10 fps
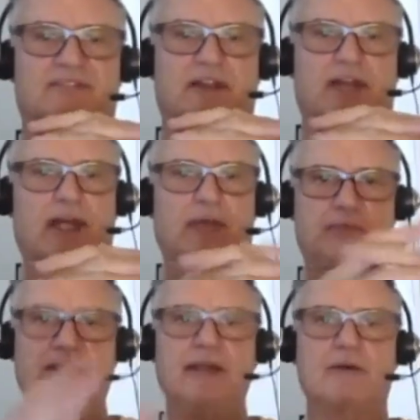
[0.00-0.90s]
And
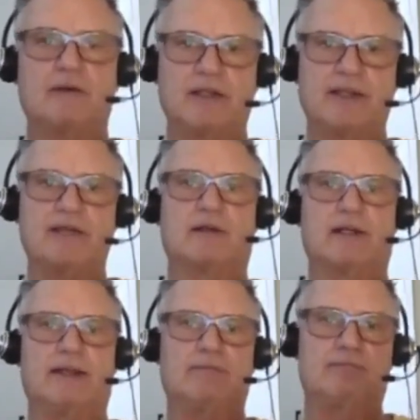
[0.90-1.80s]
Peter
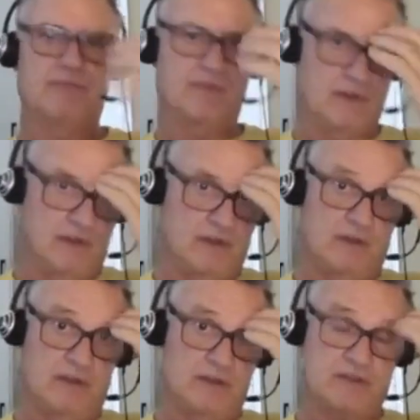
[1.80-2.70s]
literally
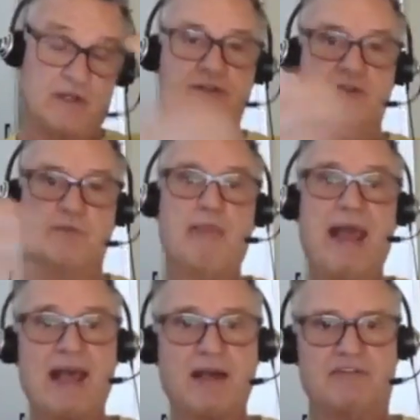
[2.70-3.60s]
starts
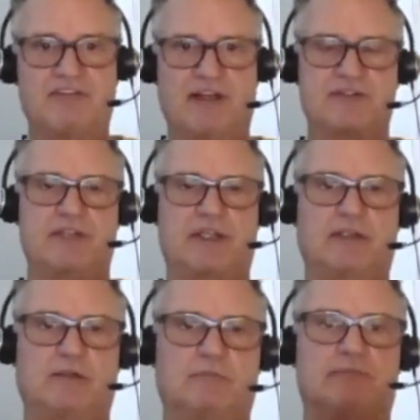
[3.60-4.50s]
manifesting.
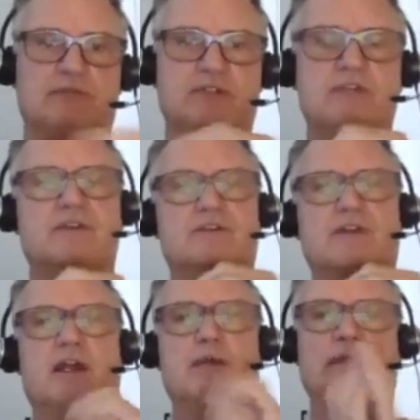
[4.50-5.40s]
Jesus said,
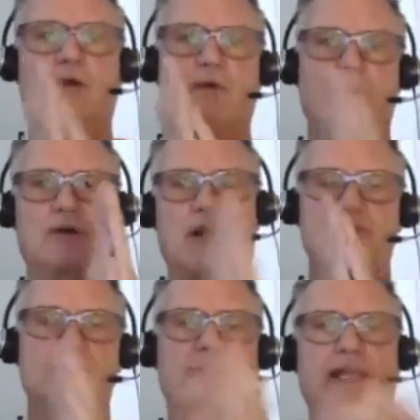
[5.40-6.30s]
I'm going to go to the cross
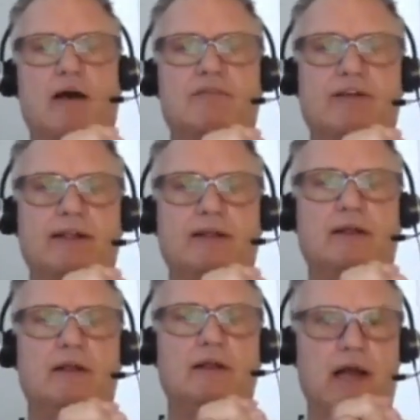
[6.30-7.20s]
of Calvary.
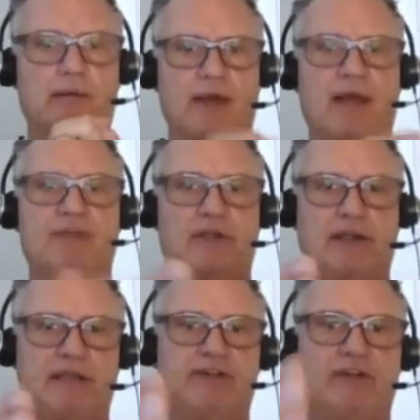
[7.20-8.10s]
I'm going to have to
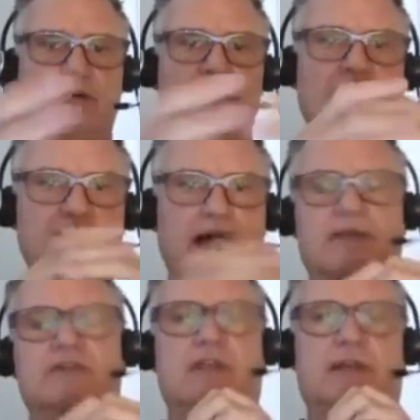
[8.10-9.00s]
leave you. I've got to
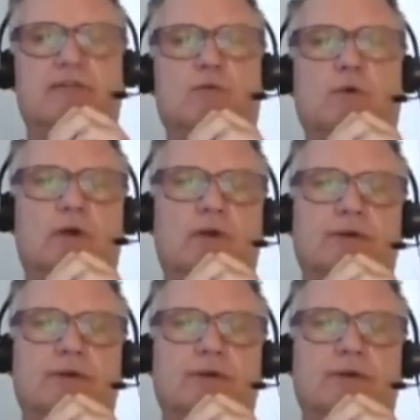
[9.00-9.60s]
save the world.